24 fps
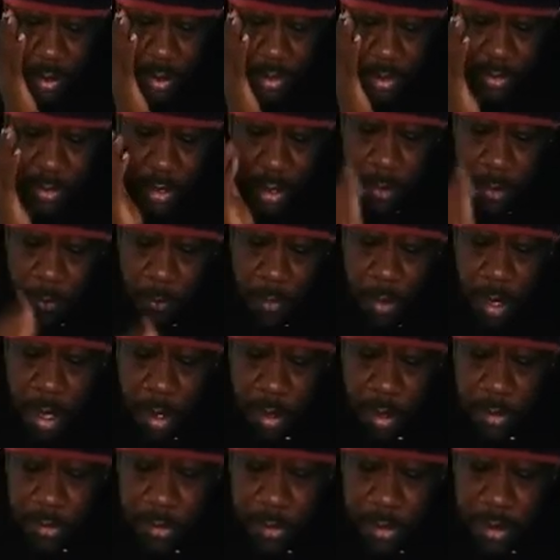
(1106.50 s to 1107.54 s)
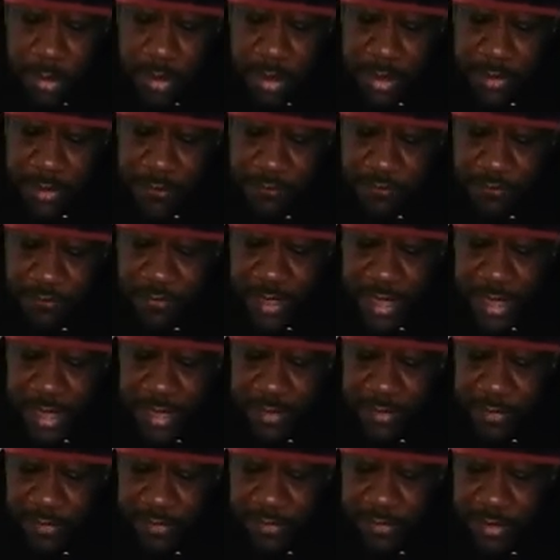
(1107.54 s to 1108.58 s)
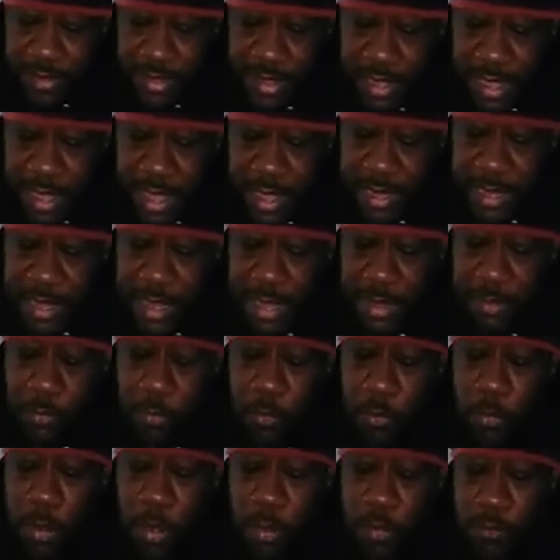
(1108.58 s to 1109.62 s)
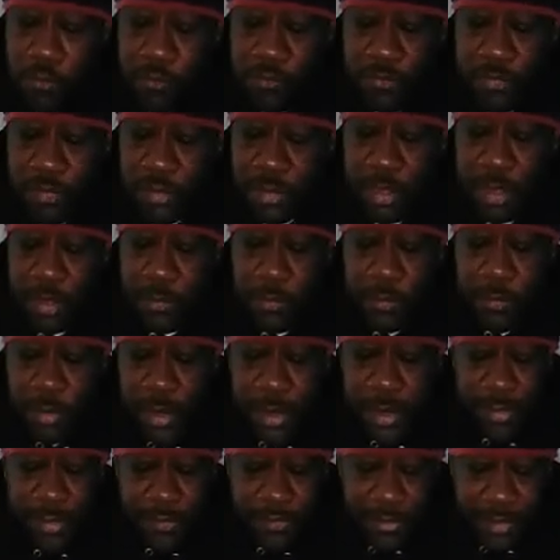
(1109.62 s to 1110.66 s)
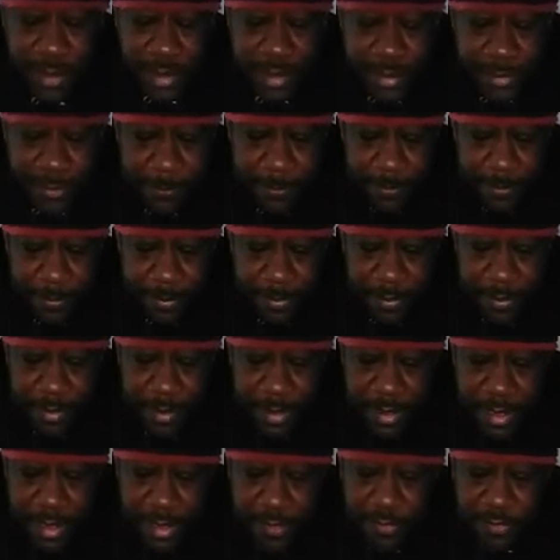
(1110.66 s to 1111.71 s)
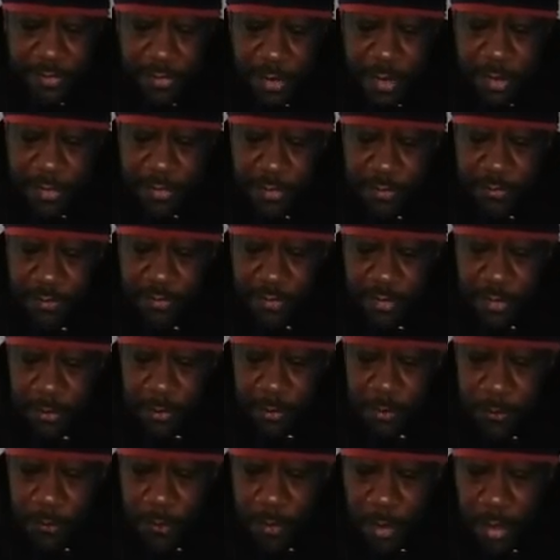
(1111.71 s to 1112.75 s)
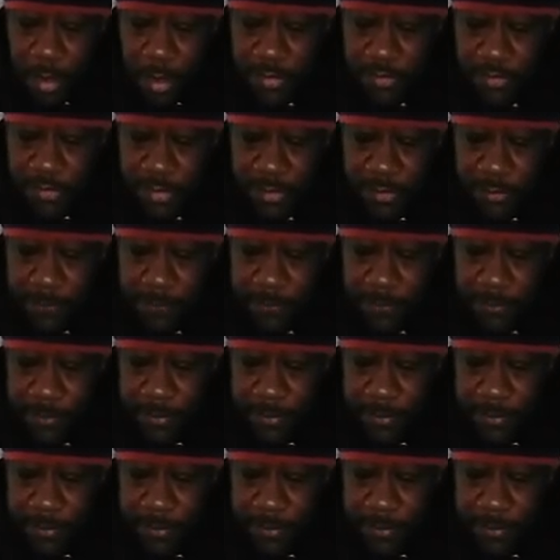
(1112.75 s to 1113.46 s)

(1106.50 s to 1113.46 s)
They'll walk on their fins and get woefully weary in search of some water